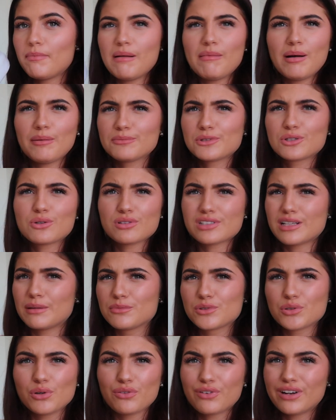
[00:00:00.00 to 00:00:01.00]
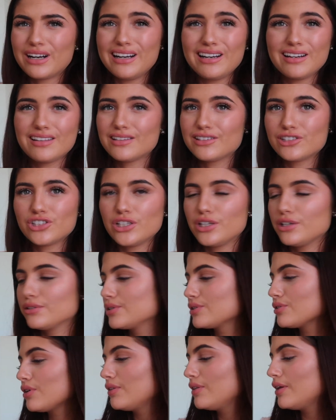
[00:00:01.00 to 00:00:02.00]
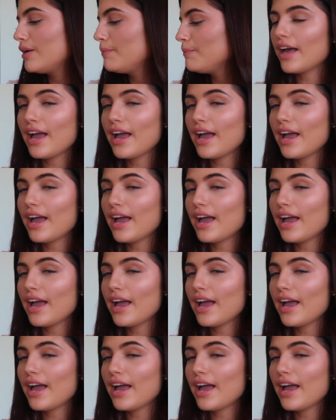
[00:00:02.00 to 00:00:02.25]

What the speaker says: my mum's got some sort of cleaner that she uses on them,